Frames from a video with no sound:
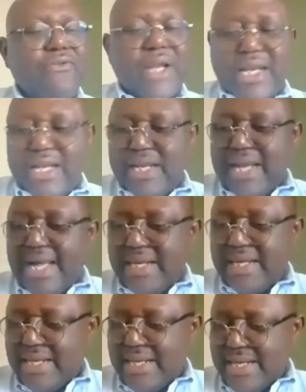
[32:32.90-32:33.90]
really
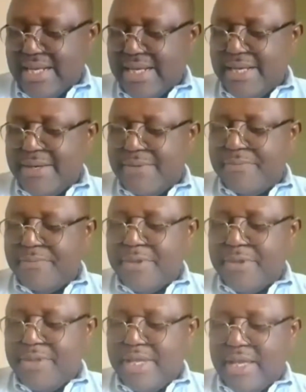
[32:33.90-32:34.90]
like
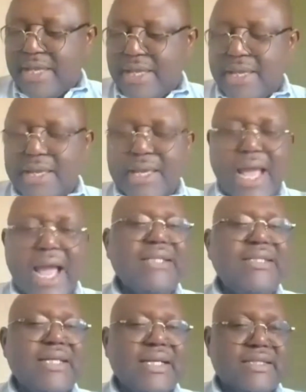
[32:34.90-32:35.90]
the
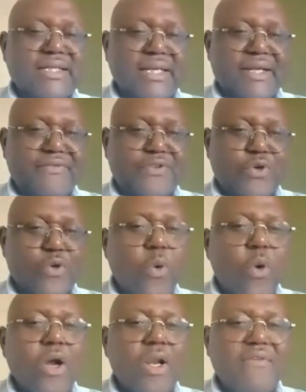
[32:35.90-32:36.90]
adjective to
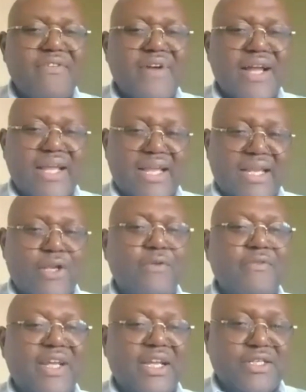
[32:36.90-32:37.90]
qualify
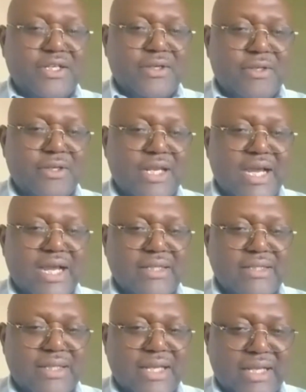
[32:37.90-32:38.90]
innovation
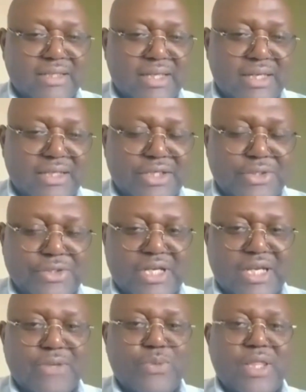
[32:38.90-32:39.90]
that Nathan, you
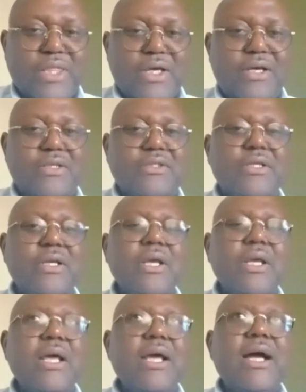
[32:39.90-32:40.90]
shared with us.
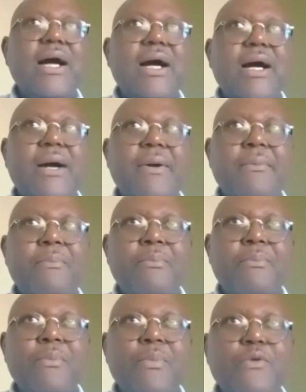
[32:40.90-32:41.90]

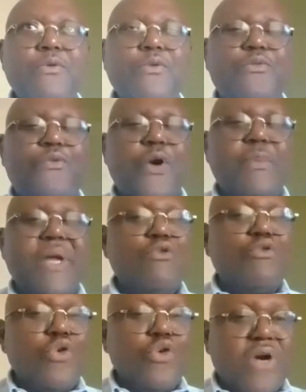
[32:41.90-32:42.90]
From a
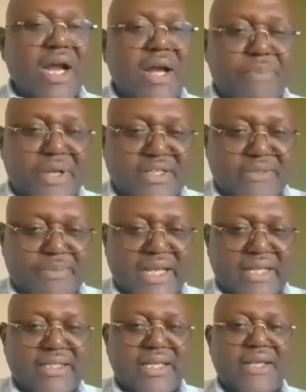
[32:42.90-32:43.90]
rural
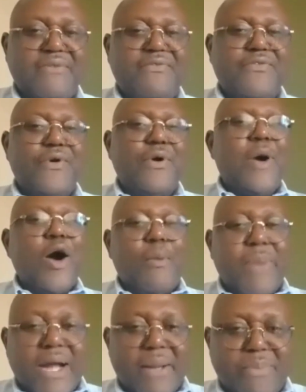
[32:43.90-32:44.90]
perspective, from
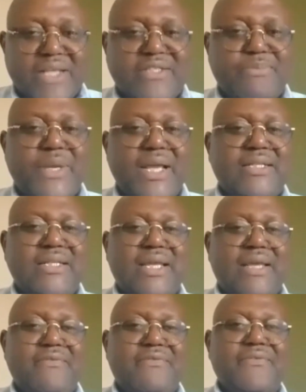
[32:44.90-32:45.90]
urban
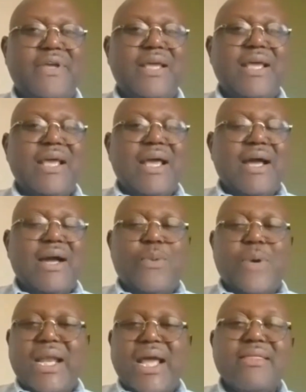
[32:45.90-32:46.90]
perspective,
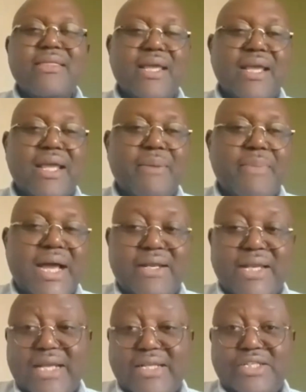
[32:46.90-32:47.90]
when I think
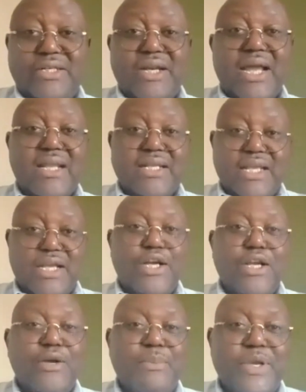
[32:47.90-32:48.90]
about Nigeria and the
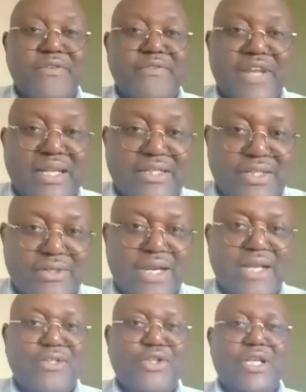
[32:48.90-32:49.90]
economy of
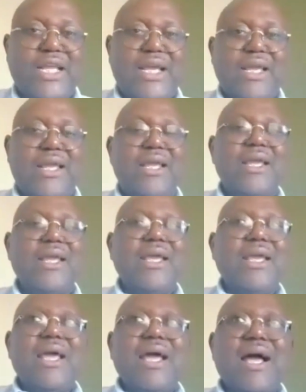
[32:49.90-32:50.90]
Nigeria today,
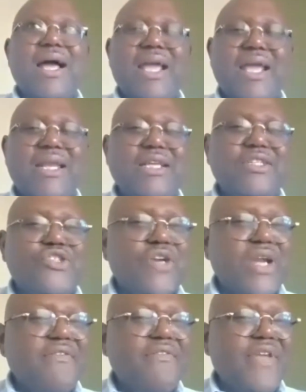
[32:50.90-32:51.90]
it is
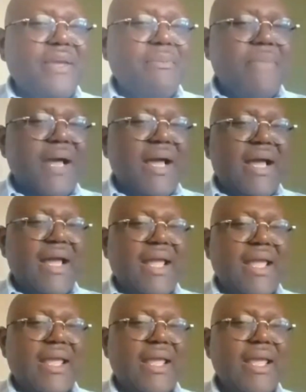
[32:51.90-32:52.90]
driven
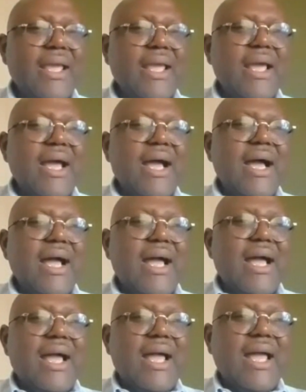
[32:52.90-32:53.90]
by
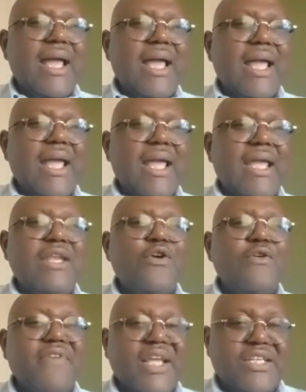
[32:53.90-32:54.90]

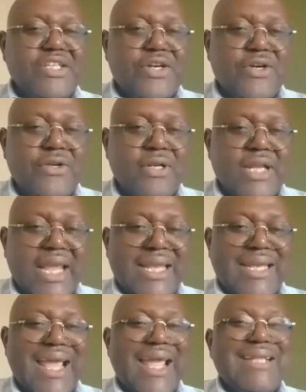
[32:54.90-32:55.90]
innovation
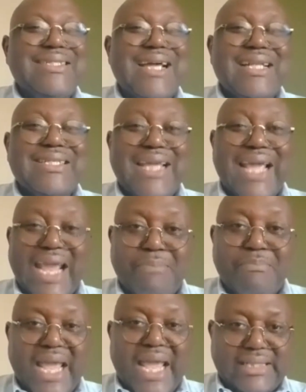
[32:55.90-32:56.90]
in
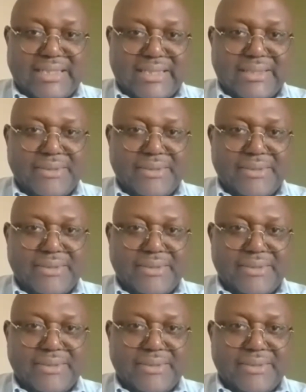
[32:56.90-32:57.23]
entertainment.